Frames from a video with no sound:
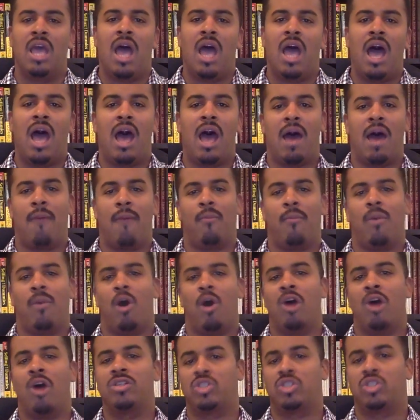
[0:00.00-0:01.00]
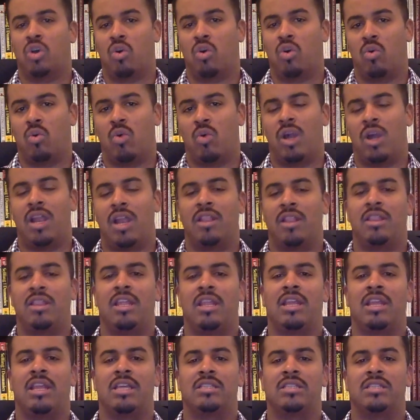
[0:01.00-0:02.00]
Also, another thing
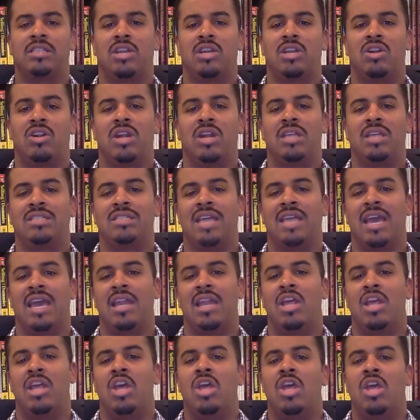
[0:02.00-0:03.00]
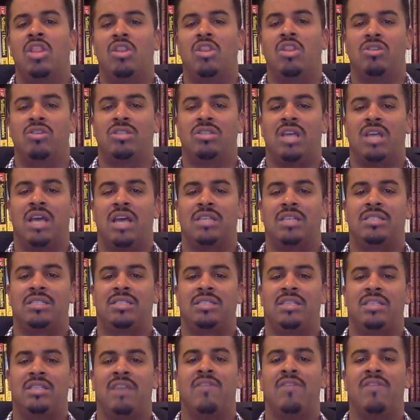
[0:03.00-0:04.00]
to consider is that there's a
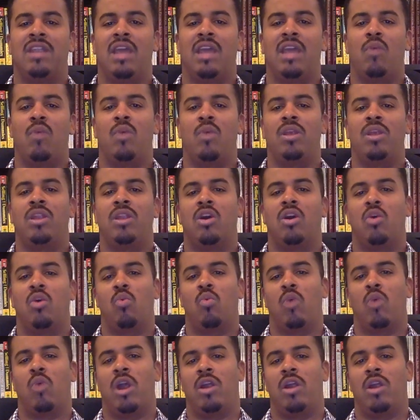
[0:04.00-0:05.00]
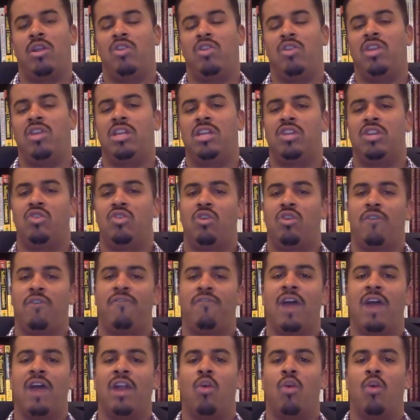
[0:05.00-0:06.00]
7-day window where you need to do your
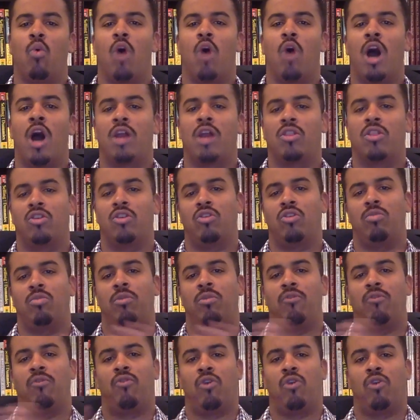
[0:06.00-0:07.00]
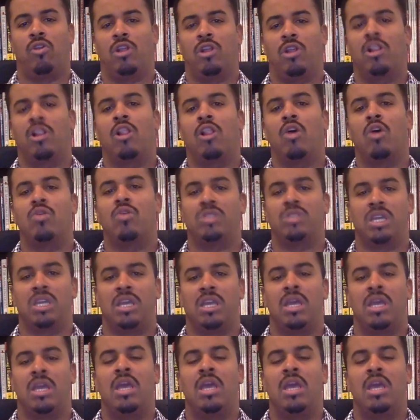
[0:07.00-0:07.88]
final walkthrough before the closing.